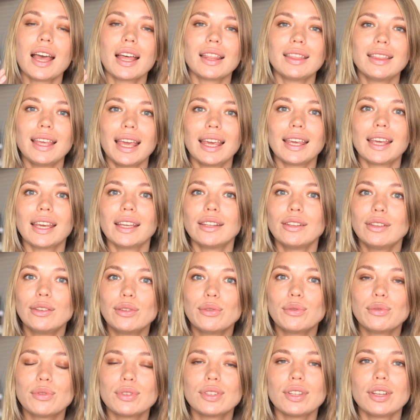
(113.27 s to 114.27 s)
they can
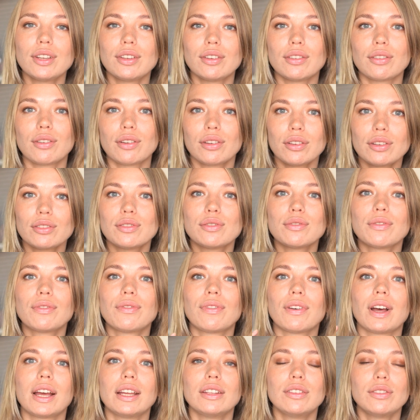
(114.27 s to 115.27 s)
use in order to
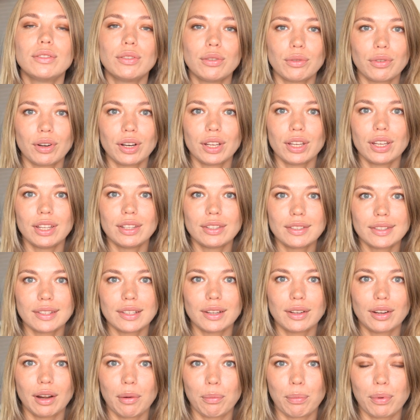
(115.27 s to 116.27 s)
find your
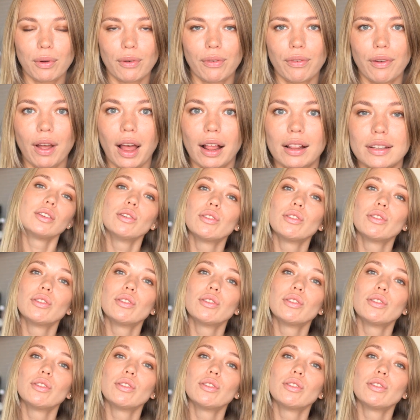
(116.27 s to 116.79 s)
Instagram profile.